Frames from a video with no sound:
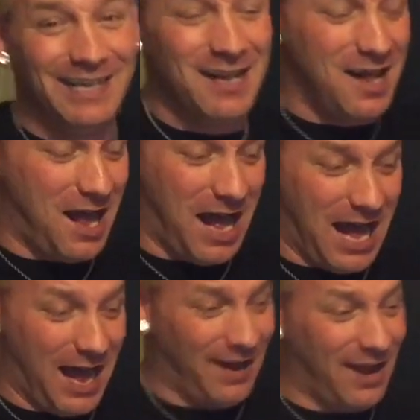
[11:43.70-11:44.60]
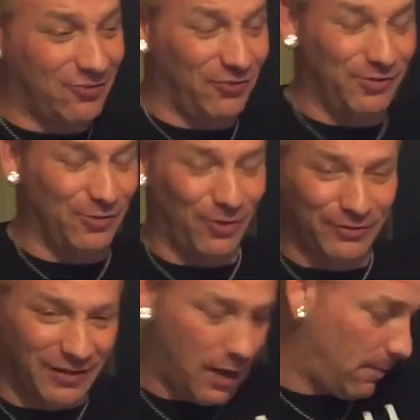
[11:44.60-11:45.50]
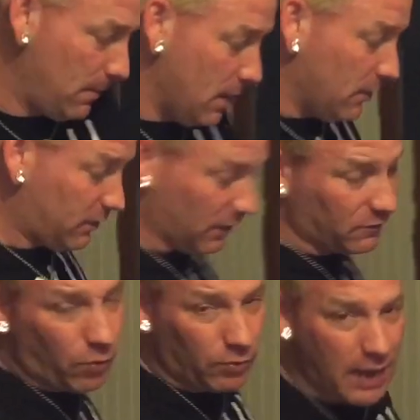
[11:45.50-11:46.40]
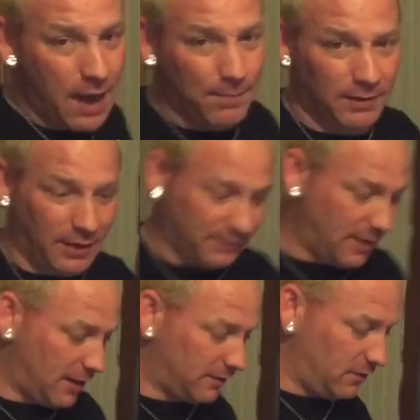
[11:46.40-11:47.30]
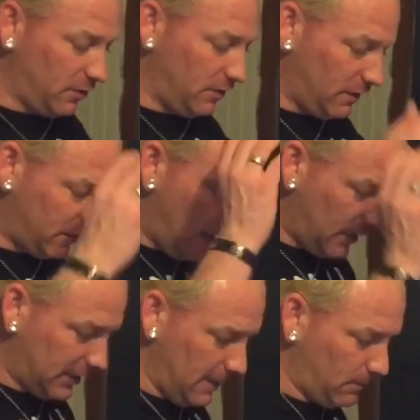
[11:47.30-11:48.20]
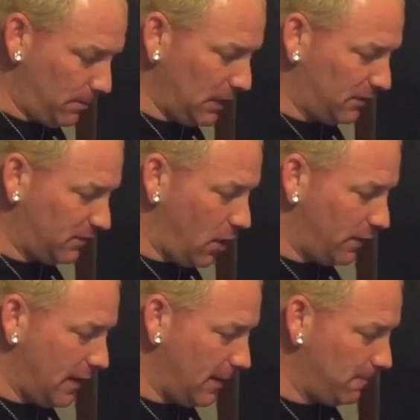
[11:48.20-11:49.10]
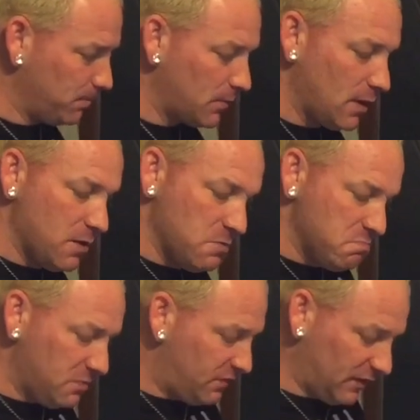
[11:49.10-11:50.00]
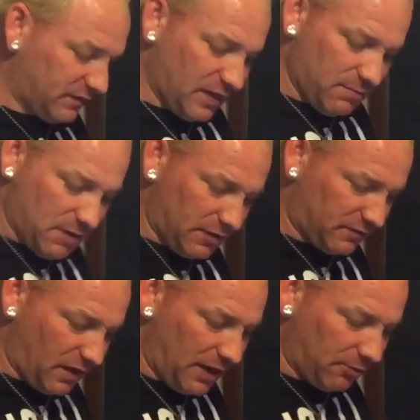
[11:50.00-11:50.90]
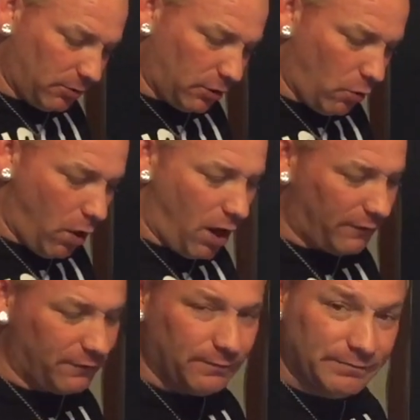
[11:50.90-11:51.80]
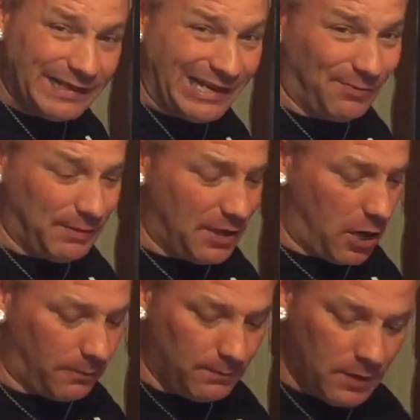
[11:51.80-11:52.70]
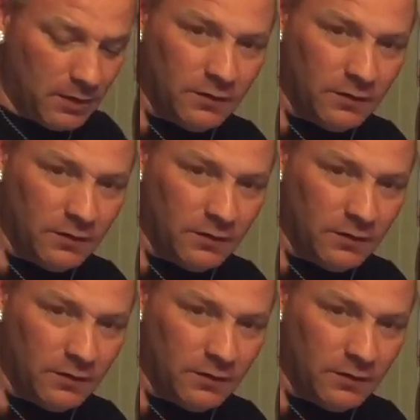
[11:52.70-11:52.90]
Mm. I actually do it all the time. This won't happen like that. So you just kind of keep the pizza on there. 16 minutes later, it'll go off. It'll be done.